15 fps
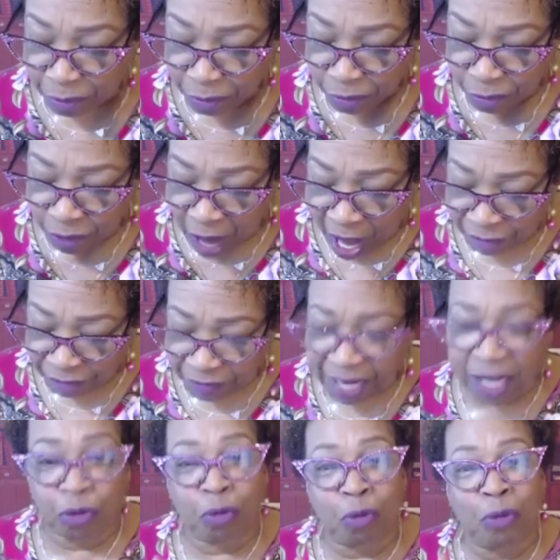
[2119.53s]
prophet
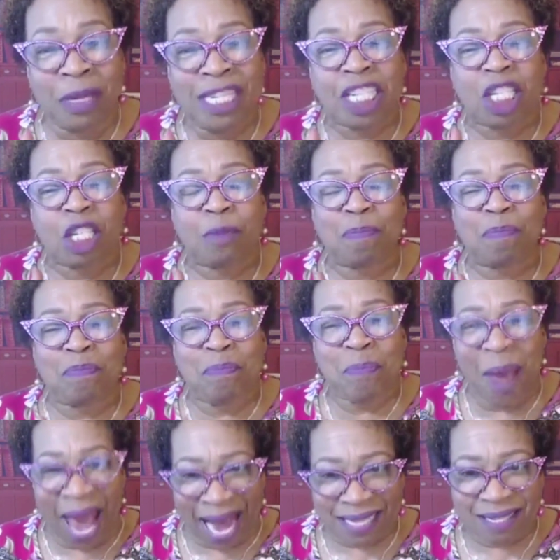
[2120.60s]

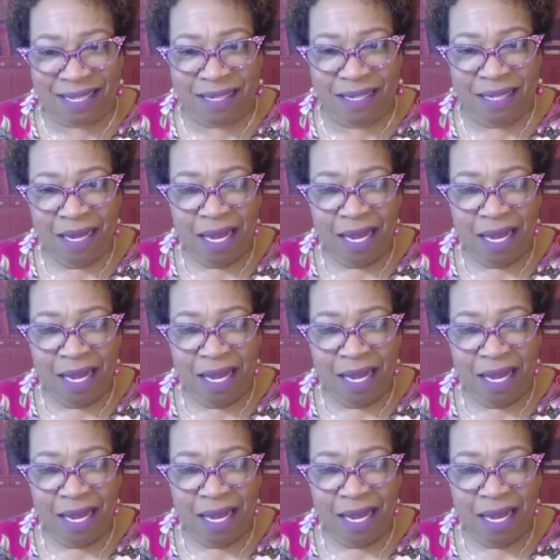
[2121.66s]
respects